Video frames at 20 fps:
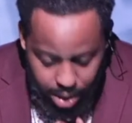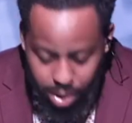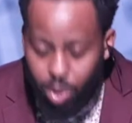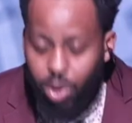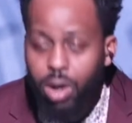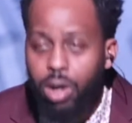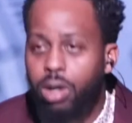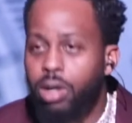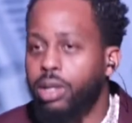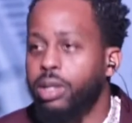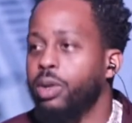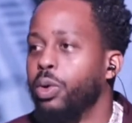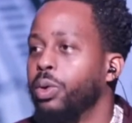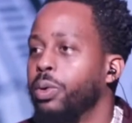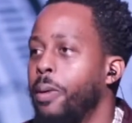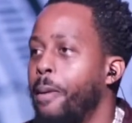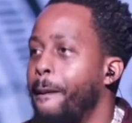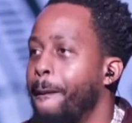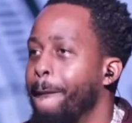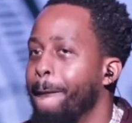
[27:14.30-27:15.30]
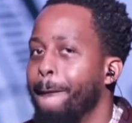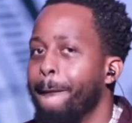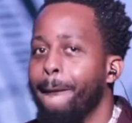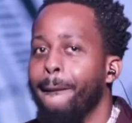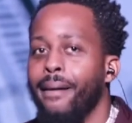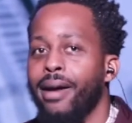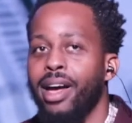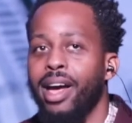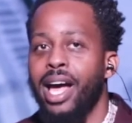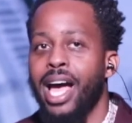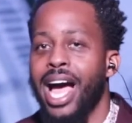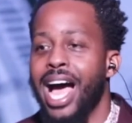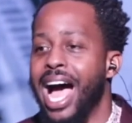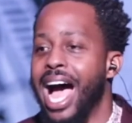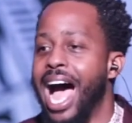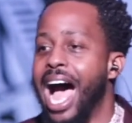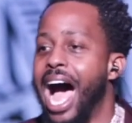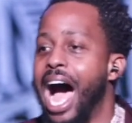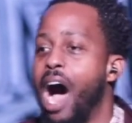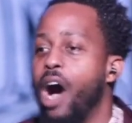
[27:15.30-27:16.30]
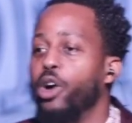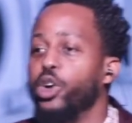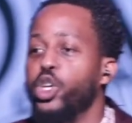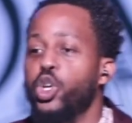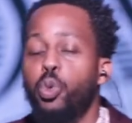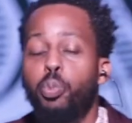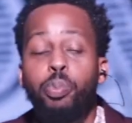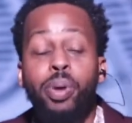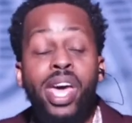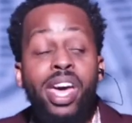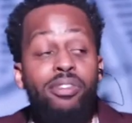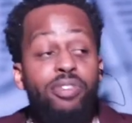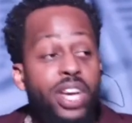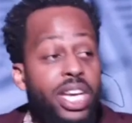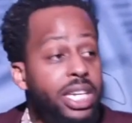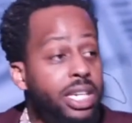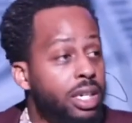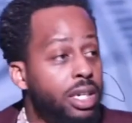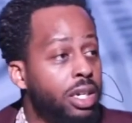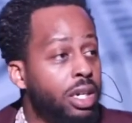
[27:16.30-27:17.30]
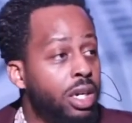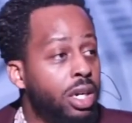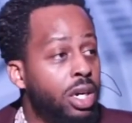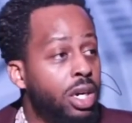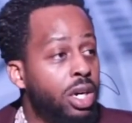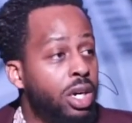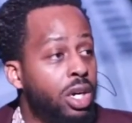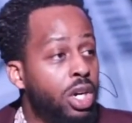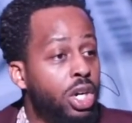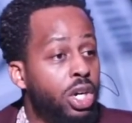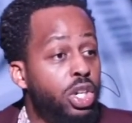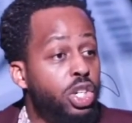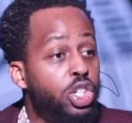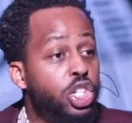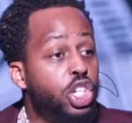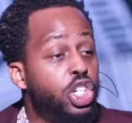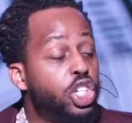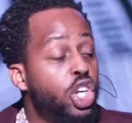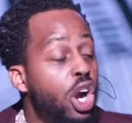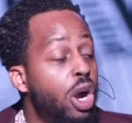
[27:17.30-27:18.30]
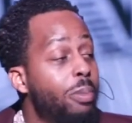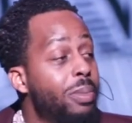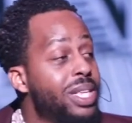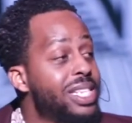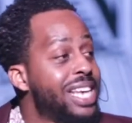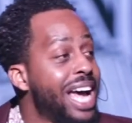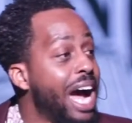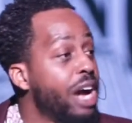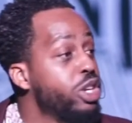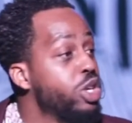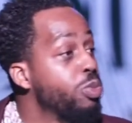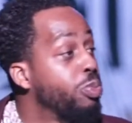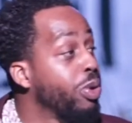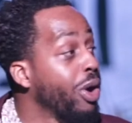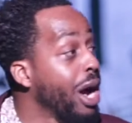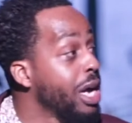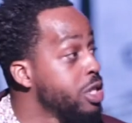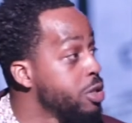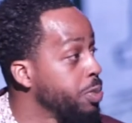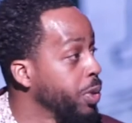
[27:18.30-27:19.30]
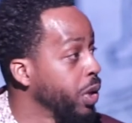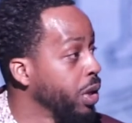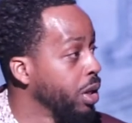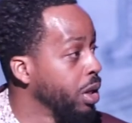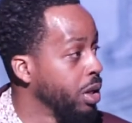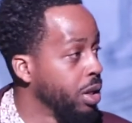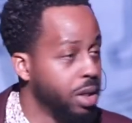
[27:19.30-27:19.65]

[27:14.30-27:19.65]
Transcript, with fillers: Woo. How you pivot determines how you prosper.